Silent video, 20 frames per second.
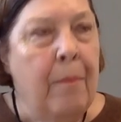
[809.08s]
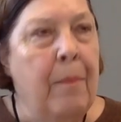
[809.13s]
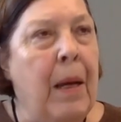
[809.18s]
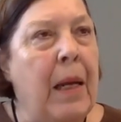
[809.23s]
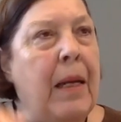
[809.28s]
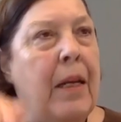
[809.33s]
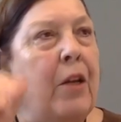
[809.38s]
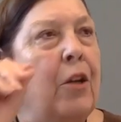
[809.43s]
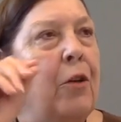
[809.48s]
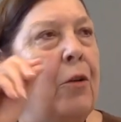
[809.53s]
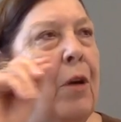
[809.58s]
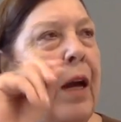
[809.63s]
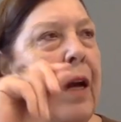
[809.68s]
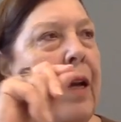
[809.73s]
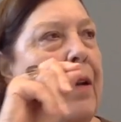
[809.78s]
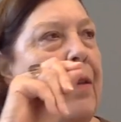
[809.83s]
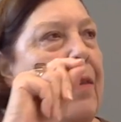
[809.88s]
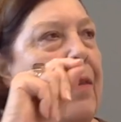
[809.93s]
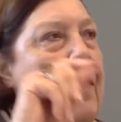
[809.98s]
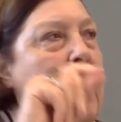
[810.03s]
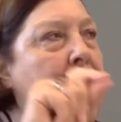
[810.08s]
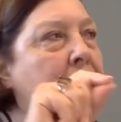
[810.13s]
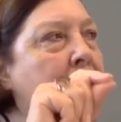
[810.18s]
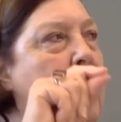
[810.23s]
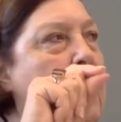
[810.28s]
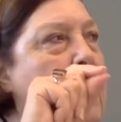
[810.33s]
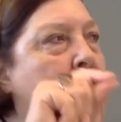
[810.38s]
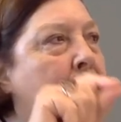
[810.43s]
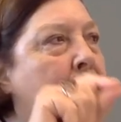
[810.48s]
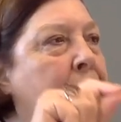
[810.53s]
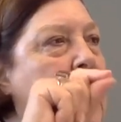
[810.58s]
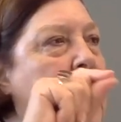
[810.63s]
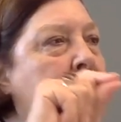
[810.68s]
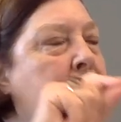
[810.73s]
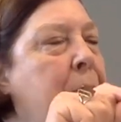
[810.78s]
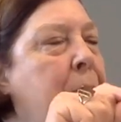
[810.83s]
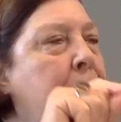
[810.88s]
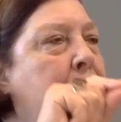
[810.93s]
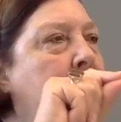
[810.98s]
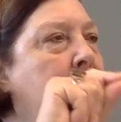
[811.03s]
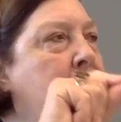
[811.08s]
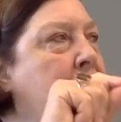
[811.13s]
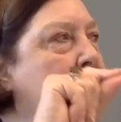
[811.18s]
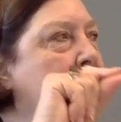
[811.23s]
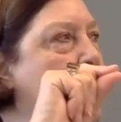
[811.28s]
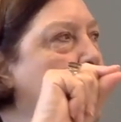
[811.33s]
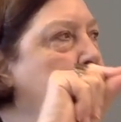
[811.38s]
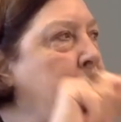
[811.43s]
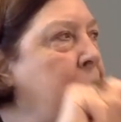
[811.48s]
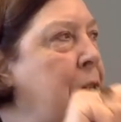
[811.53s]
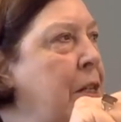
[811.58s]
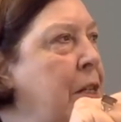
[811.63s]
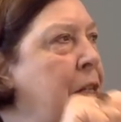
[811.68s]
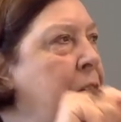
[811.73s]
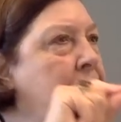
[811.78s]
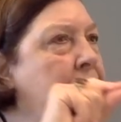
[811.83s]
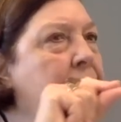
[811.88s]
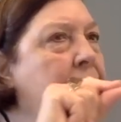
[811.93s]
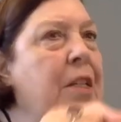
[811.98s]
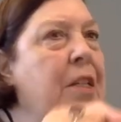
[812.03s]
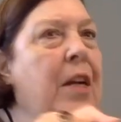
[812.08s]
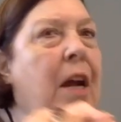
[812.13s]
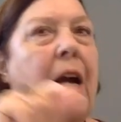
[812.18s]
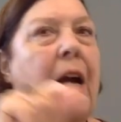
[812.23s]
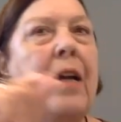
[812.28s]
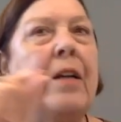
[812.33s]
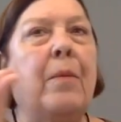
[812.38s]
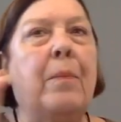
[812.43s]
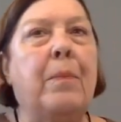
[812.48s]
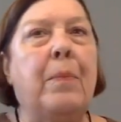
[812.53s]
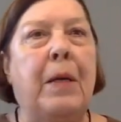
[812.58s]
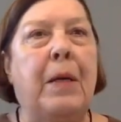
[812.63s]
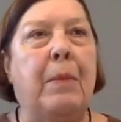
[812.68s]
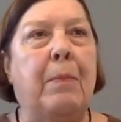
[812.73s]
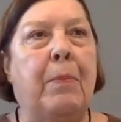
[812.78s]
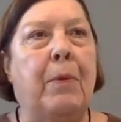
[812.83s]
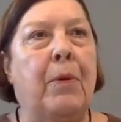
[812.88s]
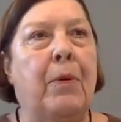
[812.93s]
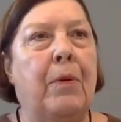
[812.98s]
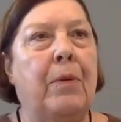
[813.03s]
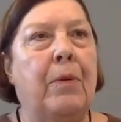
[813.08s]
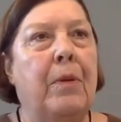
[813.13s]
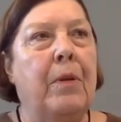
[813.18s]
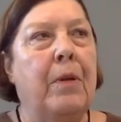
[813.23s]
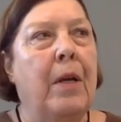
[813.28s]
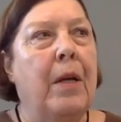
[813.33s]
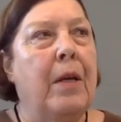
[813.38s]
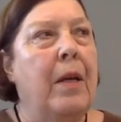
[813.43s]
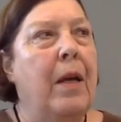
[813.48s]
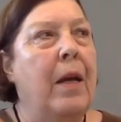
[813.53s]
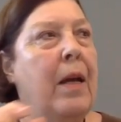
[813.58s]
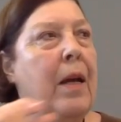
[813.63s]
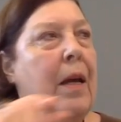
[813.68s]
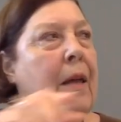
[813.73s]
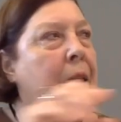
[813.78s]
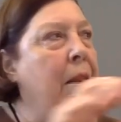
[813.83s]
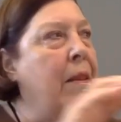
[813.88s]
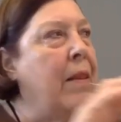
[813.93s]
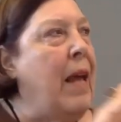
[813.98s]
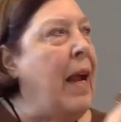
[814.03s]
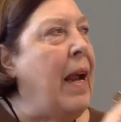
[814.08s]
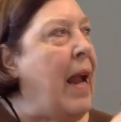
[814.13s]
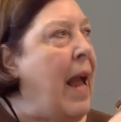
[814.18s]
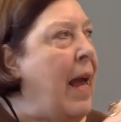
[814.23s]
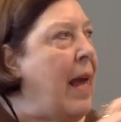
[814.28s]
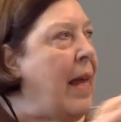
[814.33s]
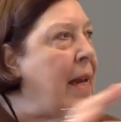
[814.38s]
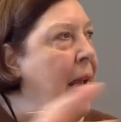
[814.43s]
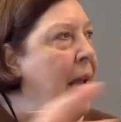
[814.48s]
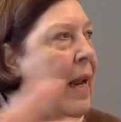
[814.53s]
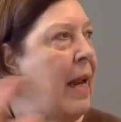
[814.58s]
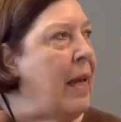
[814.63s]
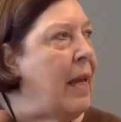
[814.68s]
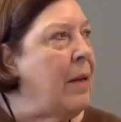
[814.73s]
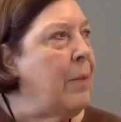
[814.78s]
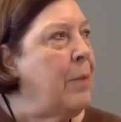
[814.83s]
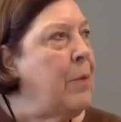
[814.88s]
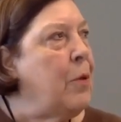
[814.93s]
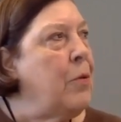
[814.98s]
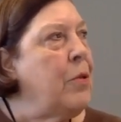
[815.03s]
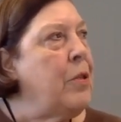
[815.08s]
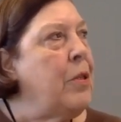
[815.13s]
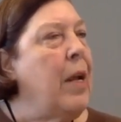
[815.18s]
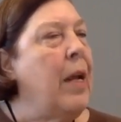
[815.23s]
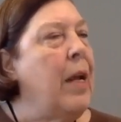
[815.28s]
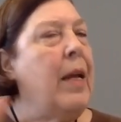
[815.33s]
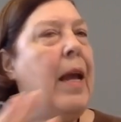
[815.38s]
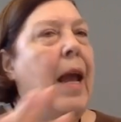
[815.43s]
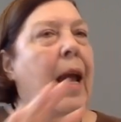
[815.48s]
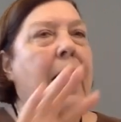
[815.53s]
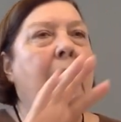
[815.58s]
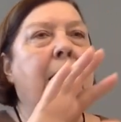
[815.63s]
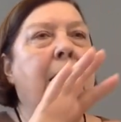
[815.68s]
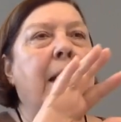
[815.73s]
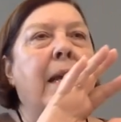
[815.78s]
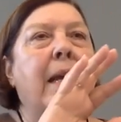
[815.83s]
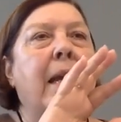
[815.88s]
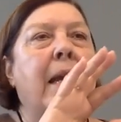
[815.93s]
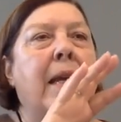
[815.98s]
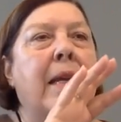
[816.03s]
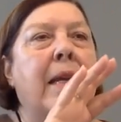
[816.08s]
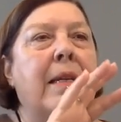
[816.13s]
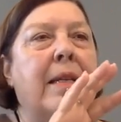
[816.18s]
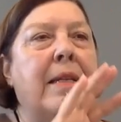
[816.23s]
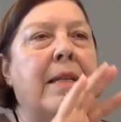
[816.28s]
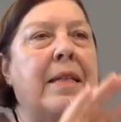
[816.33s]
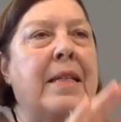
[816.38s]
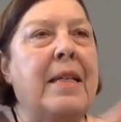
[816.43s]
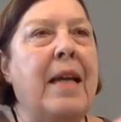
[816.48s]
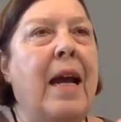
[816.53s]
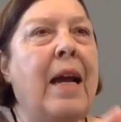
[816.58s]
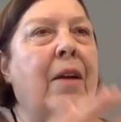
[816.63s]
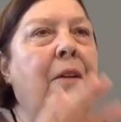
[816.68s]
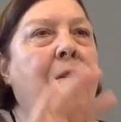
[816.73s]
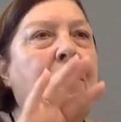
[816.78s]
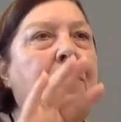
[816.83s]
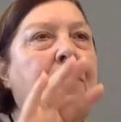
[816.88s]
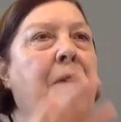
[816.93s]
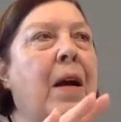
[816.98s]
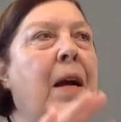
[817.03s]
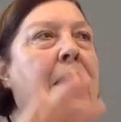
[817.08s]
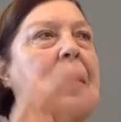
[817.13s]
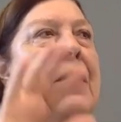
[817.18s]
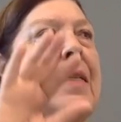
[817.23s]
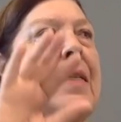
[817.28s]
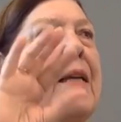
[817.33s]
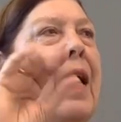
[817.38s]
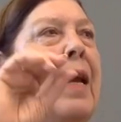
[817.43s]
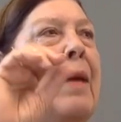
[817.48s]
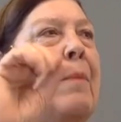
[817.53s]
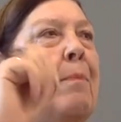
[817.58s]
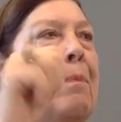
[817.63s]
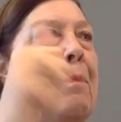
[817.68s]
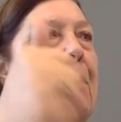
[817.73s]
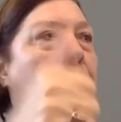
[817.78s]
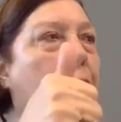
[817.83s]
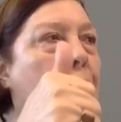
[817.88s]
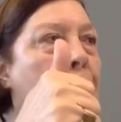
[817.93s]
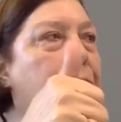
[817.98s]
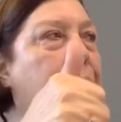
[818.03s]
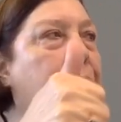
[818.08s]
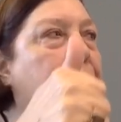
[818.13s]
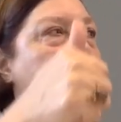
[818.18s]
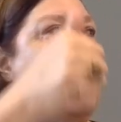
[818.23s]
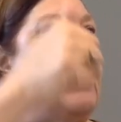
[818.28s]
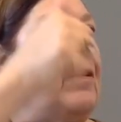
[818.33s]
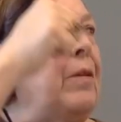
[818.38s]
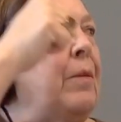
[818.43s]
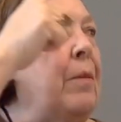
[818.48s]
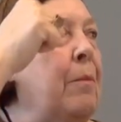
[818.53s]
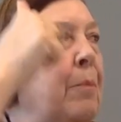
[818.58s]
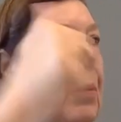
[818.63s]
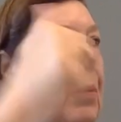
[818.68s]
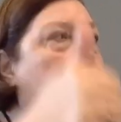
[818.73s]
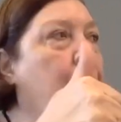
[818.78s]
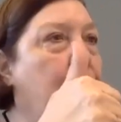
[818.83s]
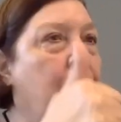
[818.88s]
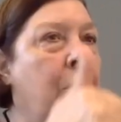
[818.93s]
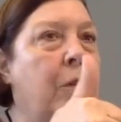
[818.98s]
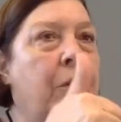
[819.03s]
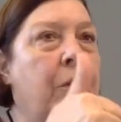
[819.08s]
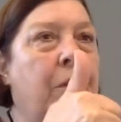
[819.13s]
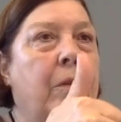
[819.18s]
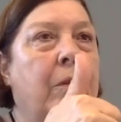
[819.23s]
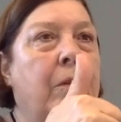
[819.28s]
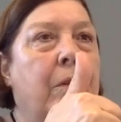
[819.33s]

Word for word: But you have got to think about these being subsistence kind of people. They had animals, and to sacrifice a perfect bull